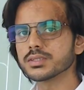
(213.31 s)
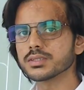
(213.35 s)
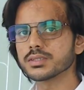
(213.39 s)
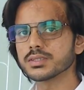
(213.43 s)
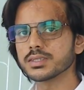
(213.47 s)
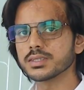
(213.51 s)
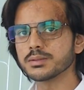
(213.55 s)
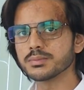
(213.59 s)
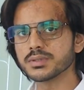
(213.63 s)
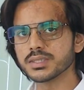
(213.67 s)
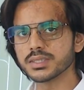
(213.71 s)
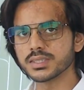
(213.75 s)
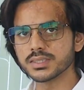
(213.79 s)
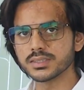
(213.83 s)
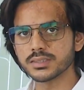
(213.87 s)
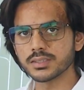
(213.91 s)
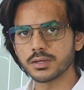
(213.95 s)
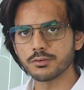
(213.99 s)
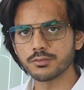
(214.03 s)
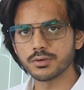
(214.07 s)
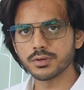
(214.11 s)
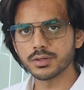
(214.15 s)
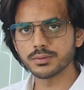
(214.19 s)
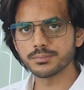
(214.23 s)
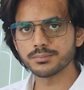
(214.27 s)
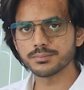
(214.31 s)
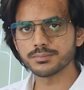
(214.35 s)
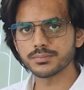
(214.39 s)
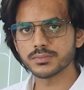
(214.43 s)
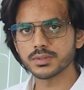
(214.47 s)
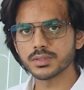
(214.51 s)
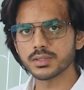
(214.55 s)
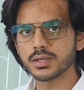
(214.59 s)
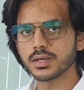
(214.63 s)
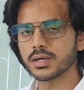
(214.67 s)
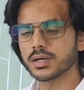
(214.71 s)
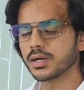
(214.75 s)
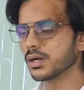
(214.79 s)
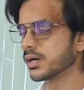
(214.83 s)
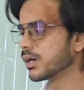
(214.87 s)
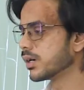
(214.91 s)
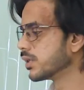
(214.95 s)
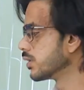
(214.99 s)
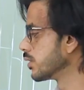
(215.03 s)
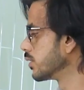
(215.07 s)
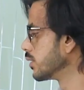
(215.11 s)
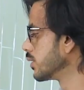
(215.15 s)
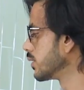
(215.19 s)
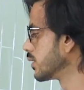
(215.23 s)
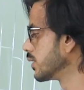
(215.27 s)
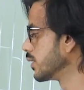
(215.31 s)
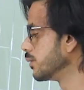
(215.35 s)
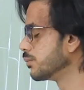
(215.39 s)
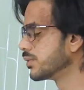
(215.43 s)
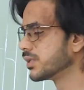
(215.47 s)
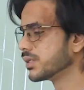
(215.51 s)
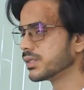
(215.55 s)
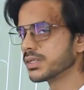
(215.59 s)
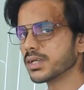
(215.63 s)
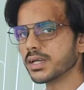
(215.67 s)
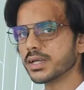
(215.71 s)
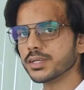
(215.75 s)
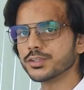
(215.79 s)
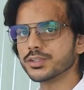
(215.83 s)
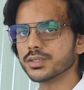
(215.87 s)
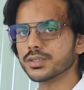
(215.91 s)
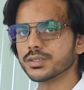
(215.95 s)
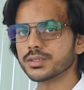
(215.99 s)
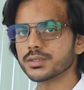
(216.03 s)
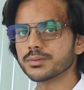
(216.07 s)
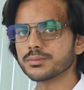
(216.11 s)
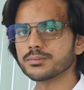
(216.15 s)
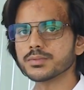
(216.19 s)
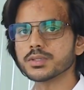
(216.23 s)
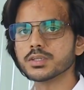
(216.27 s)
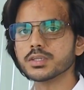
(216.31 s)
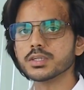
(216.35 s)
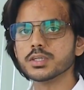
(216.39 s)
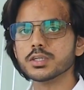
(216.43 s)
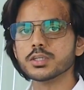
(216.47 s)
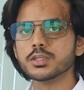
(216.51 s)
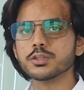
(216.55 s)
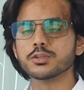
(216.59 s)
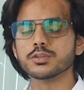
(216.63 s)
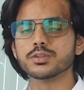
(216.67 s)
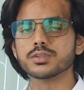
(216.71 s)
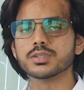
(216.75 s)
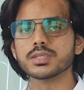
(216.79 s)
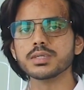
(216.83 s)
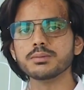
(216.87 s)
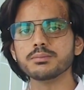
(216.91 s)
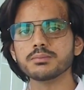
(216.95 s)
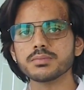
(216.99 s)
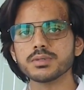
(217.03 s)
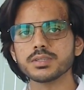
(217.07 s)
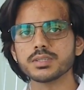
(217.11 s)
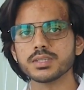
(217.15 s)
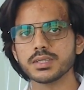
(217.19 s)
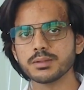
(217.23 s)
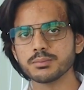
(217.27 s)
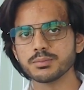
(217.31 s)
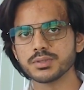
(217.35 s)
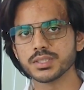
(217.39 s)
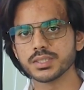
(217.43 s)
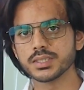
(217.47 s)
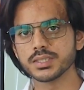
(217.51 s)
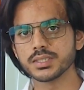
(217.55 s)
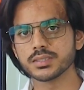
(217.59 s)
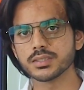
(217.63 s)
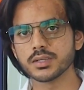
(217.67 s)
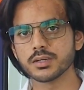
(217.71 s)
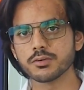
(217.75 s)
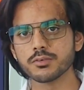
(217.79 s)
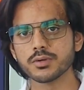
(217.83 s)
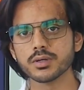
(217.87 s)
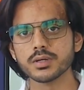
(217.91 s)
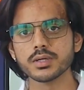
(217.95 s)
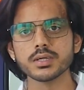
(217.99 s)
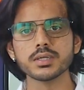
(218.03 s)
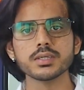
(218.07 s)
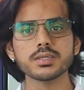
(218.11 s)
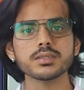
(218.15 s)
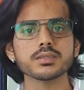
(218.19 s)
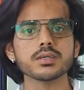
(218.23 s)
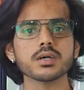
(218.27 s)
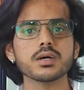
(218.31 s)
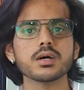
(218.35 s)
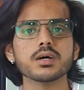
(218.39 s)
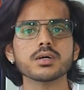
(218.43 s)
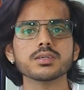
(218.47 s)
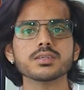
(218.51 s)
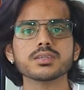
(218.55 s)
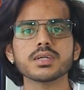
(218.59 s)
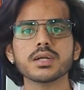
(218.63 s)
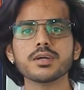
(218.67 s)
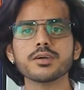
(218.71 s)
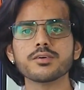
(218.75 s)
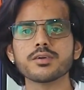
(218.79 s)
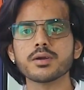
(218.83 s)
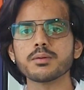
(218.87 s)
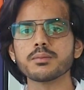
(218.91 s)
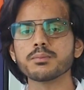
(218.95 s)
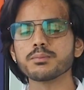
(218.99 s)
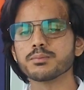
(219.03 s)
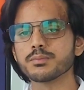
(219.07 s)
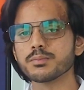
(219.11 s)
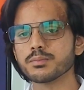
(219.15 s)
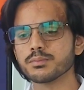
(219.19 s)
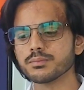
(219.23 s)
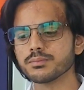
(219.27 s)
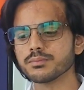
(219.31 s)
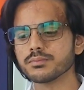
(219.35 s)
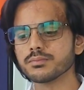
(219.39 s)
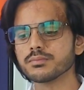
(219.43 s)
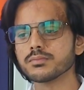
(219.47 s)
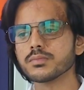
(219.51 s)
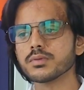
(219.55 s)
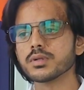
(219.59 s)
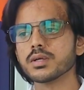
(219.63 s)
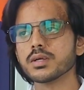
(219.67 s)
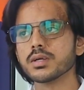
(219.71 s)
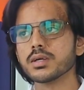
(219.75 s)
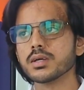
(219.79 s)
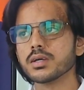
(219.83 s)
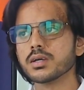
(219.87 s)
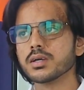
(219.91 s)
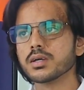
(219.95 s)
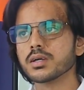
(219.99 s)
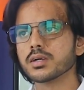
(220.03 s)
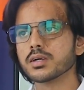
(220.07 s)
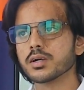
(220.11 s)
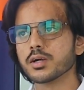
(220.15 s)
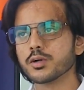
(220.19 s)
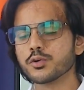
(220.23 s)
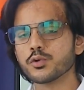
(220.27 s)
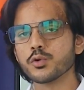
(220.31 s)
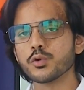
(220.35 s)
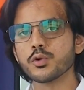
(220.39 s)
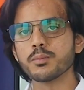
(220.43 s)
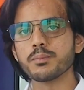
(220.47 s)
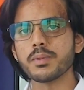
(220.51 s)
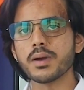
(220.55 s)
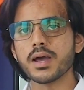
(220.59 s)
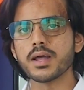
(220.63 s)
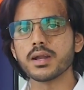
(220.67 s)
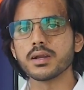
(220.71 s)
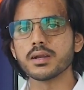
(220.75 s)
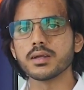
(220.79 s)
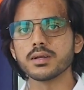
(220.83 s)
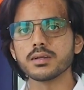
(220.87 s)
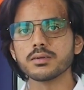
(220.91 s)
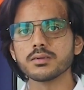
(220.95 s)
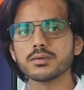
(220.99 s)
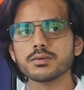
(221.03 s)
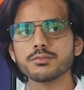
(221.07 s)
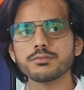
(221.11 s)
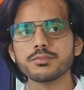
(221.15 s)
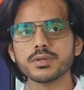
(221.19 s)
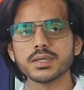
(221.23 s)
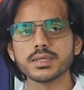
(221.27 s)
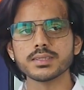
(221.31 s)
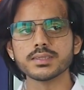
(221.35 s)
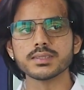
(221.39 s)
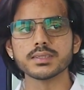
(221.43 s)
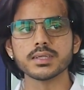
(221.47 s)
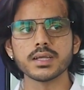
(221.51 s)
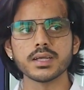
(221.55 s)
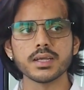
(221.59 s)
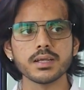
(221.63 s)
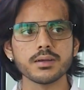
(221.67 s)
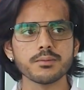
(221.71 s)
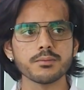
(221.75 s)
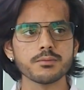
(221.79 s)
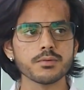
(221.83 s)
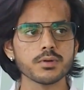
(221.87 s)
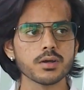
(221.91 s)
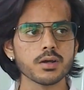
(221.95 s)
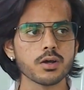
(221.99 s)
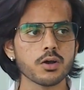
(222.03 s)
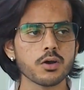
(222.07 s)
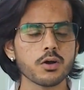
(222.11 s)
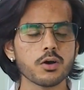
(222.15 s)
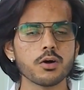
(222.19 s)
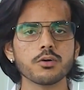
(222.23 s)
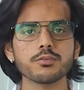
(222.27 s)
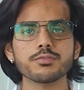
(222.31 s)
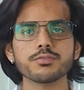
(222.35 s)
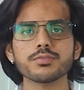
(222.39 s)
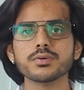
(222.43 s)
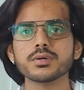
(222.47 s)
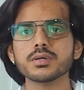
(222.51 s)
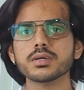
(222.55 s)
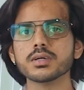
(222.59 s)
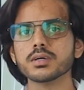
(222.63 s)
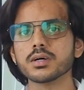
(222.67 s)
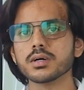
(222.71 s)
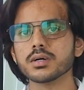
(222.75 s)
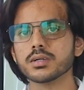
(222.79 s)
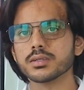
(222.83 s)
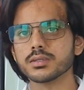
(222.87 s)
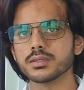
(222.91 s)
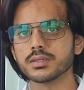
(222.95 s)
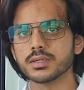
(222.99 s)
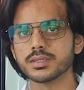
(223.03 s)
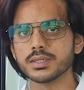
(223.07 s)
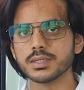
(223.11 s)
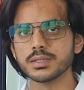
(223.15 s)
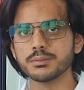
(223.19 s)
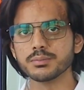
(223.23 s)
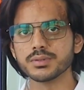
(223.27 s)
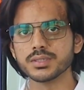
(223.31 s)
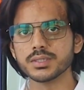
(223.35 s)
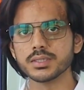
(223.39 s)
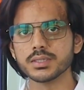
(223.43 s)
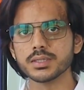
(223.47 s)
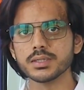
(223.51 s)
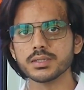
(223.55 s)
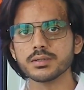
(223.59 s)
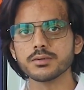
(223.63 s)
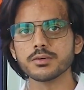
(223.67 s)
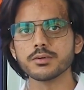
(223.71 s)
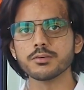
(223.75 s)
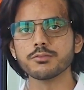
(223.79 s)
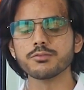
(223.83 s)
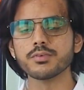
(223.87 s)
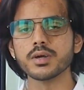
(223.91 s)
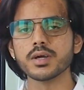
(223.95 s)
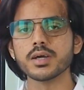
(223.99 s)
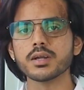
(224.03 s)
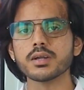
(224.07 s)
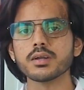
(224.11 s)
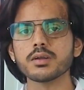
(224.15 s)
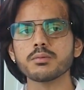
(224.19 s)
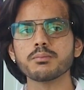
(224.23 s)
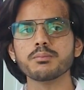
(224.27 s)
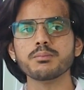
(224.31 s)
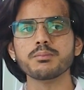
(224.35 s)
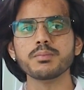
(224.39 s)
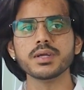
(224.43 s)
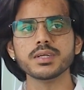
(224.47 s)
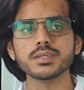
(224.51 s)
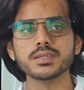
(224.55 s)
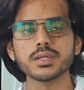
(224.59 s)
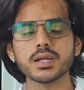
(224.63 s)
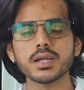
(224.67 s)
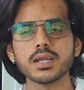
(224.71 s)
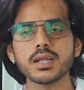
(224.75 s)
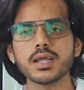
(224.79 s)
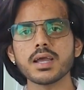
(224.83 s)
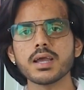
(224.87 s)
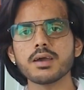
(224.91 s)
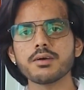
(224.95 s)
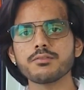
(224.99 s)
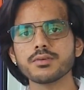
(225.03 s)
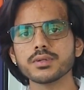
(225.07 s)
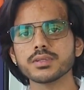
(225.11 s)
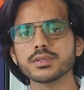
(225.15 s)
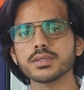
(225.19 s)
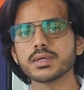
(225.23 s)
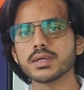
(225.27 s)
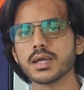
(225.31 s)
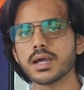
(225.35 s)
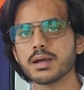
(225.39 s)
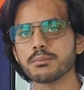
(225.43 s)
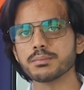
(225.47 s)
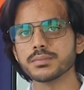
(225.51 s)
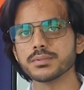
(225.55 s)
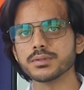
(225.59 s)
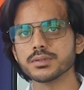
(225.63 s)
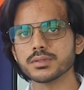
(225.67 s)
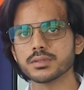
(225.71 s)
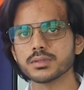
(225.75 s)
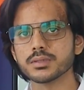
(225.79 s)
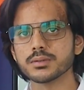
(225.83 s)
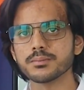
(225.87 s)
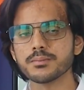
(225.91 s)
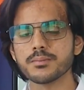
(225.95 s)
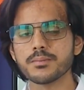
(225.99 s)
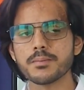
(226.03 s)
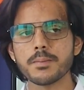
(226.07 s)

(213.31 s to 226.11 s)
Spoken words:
TeamCity server, other is TeamCity agent. So TeamCity server is a central control panel, we can say, of the TeamCity, where majorly everything happens